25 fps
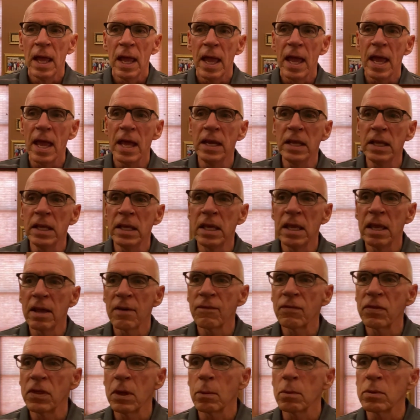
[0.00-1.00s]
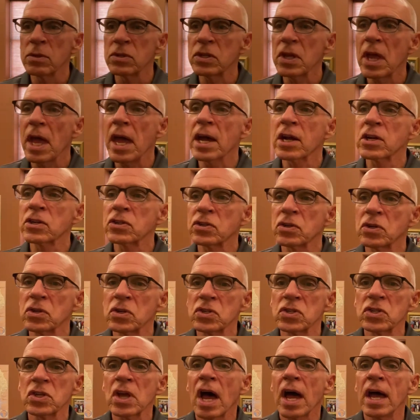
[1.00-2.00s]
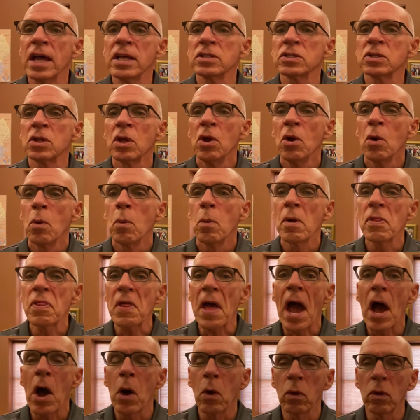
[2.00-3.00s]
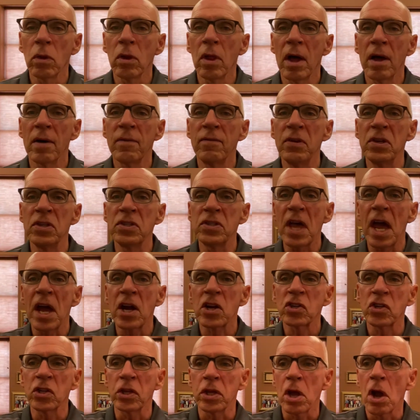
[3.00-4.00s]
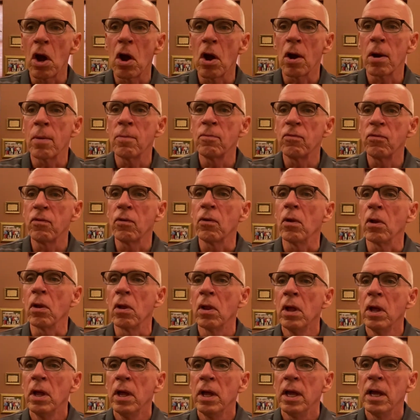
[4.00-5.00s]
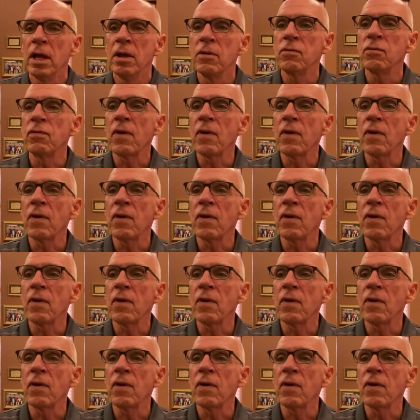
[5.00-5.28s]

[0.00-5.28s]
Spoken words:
any gift that was exercised without love is actually harmful. In